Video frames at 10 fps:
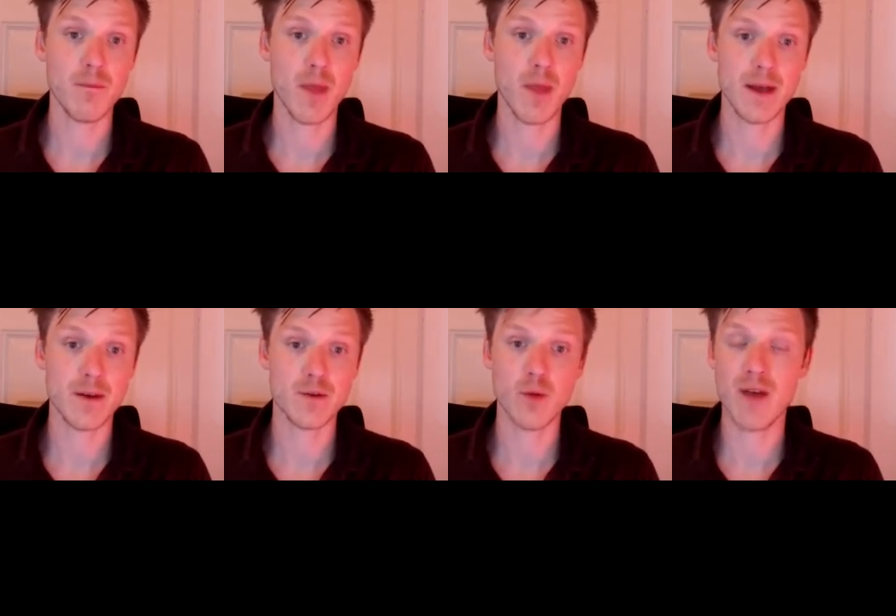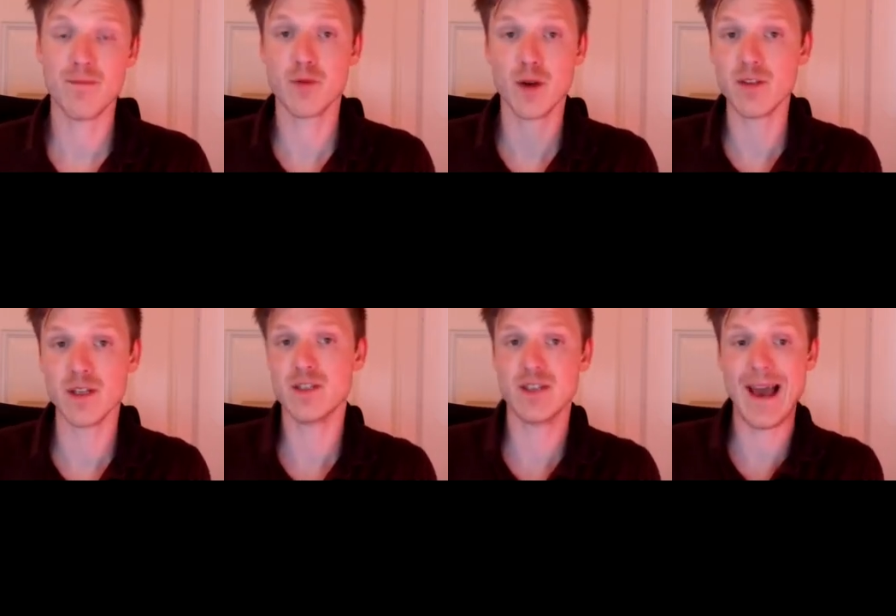And you have
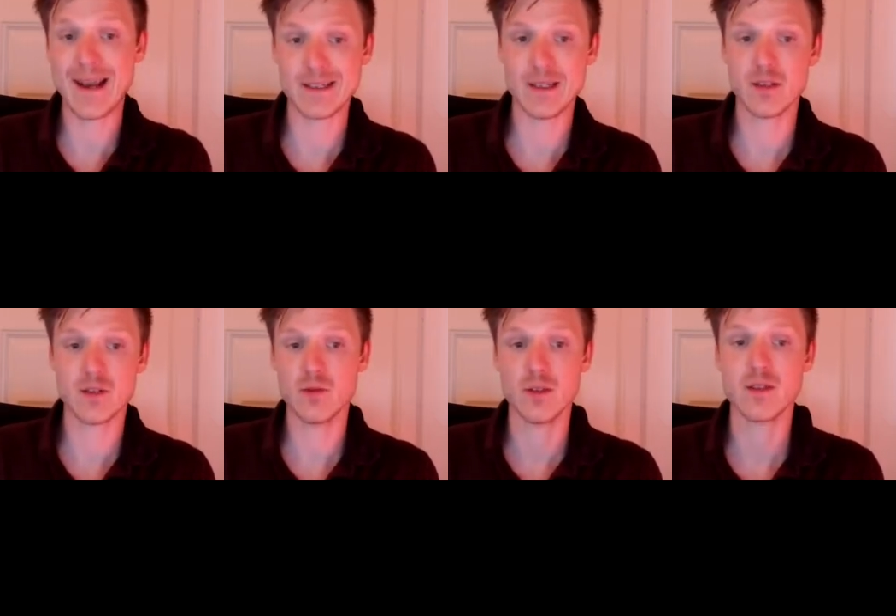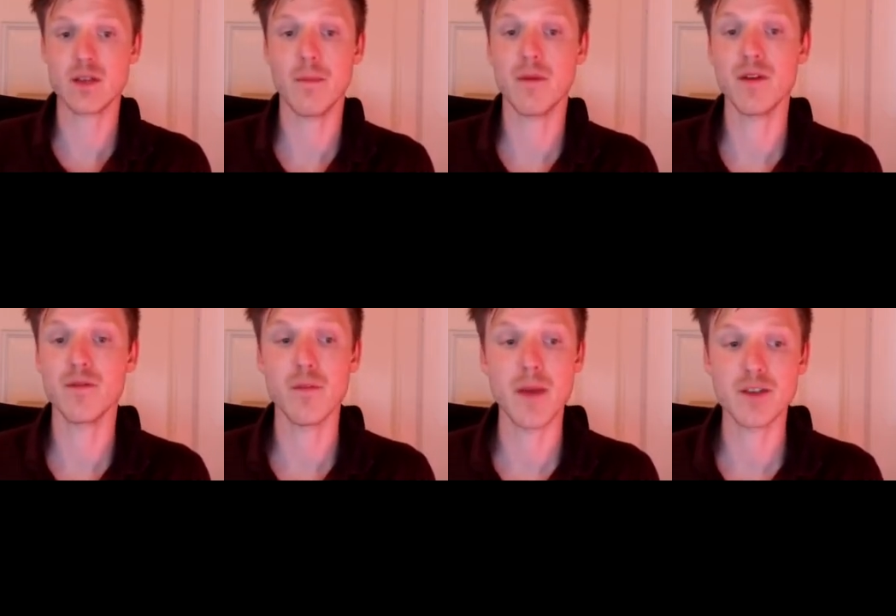privileged access to this type of
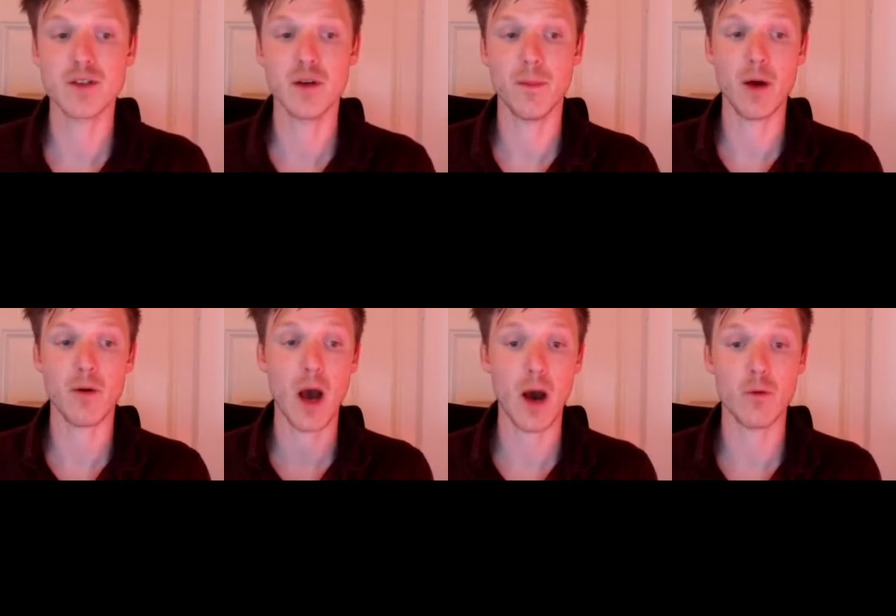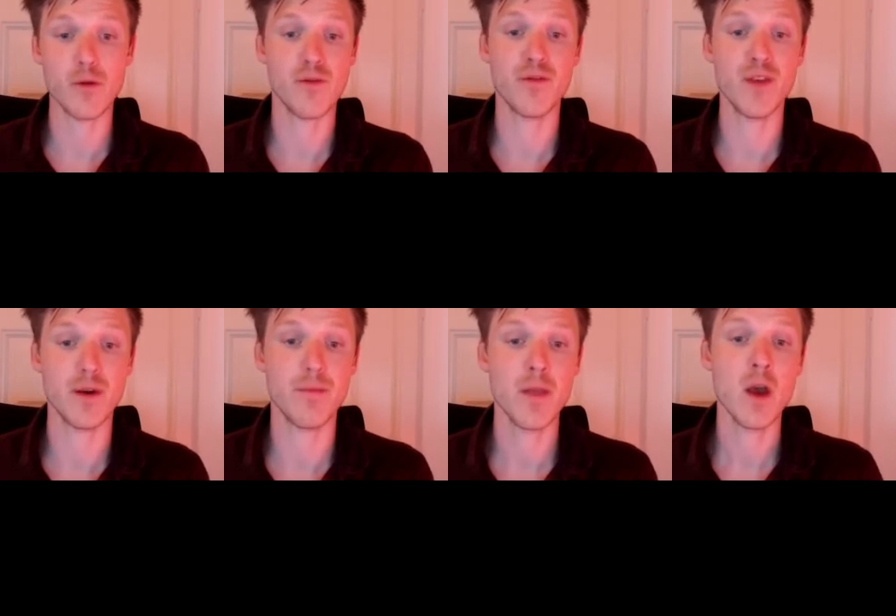information about how you feel.